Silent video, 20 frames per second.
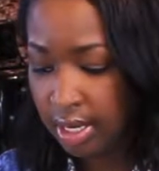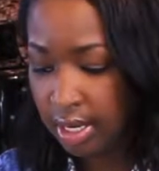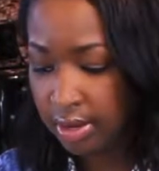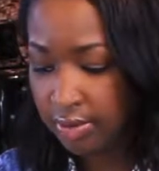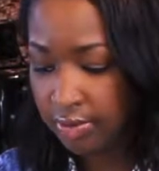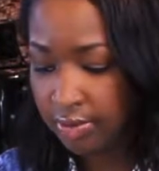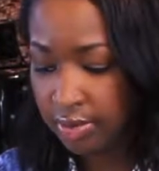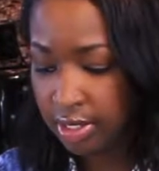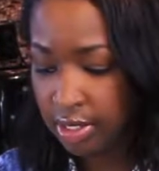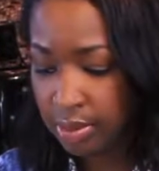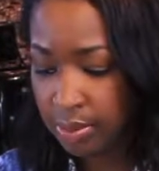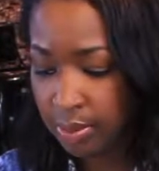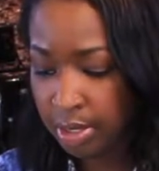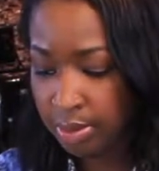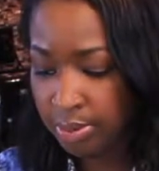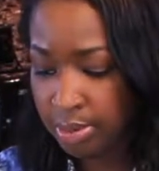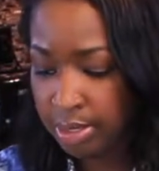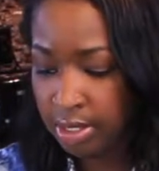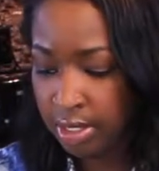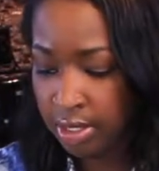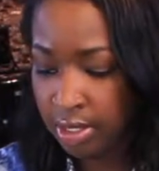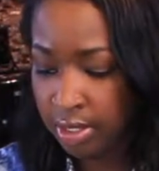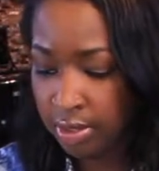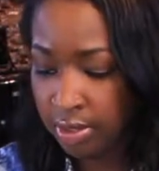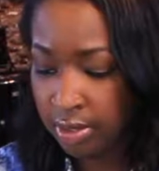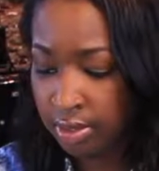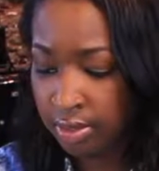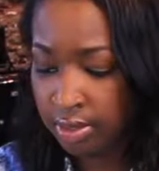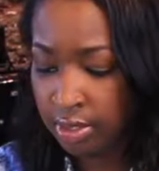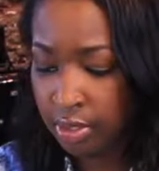And for this one in
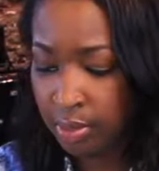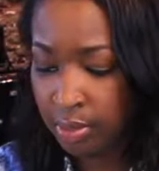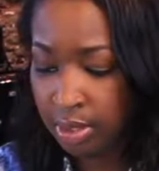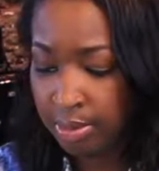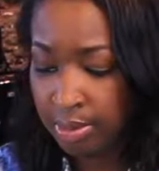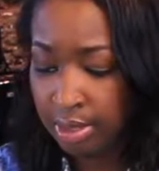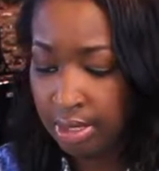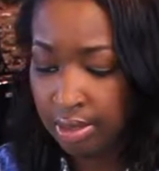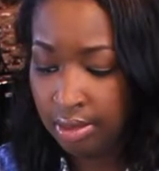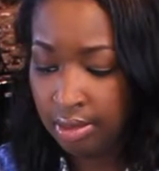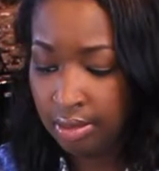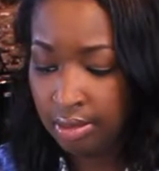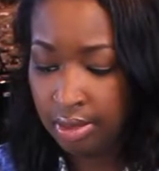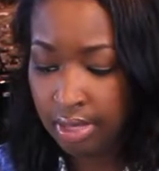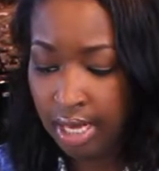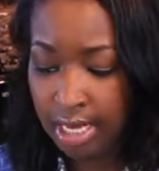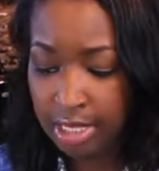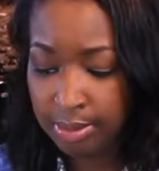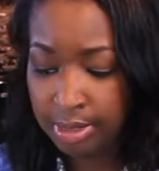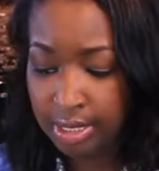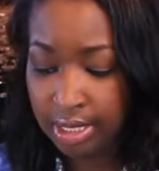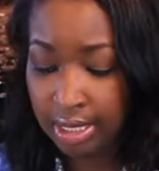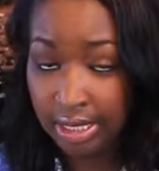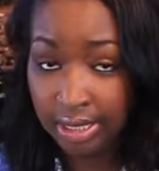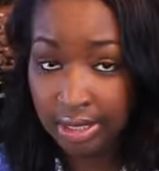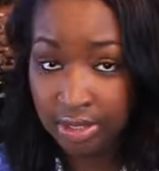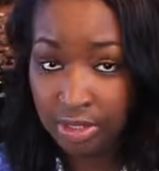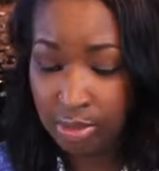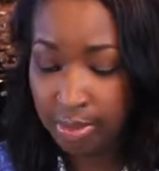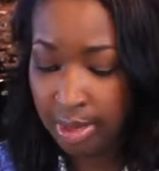particular, you want to be as
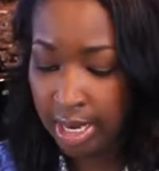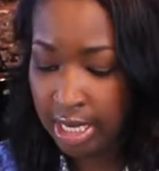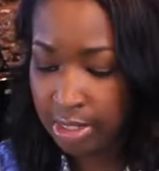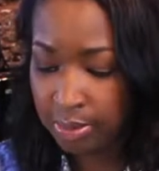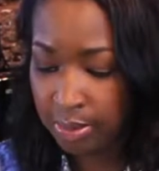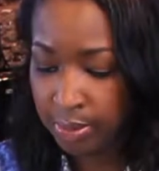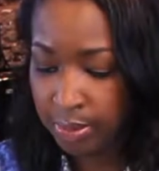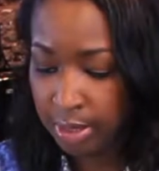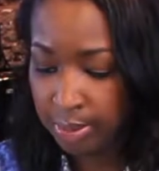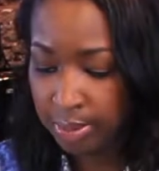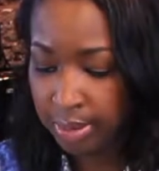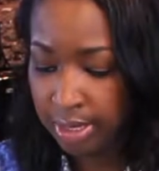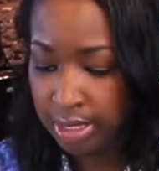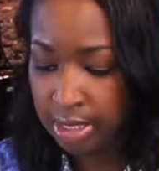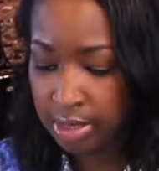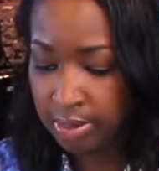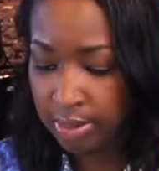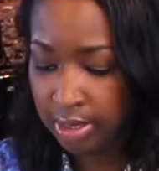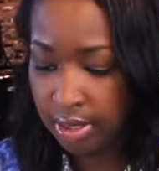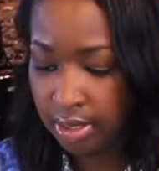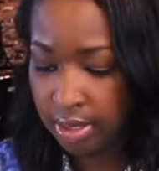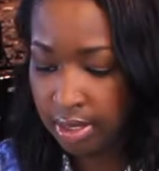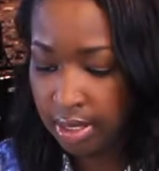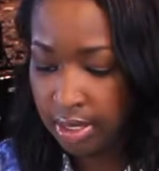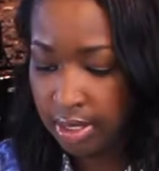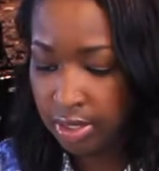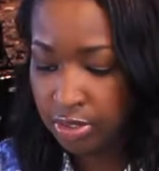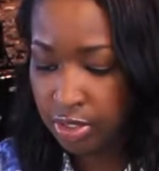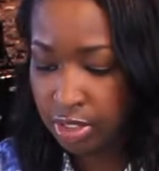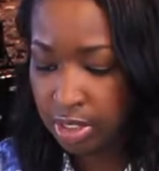meticulous as possible with the placement,
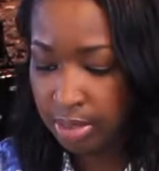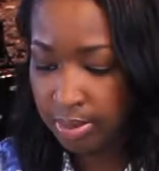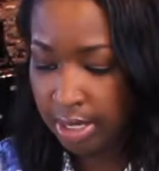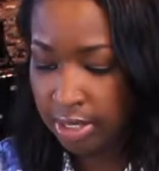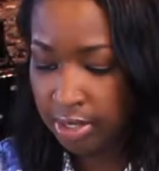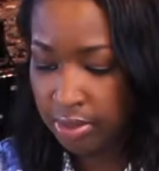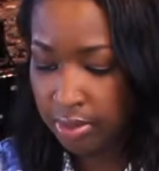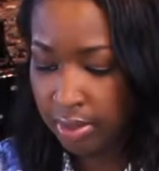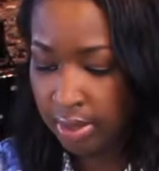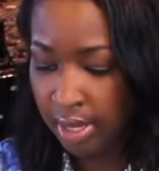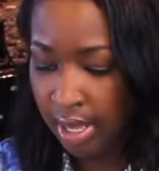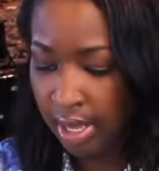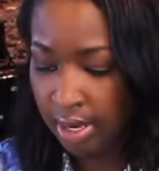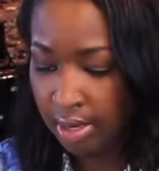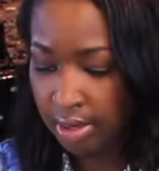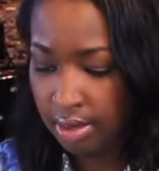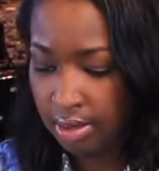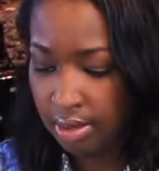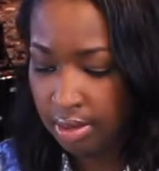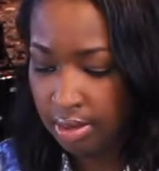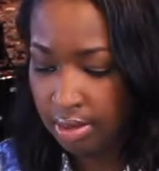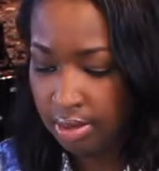just to make sure that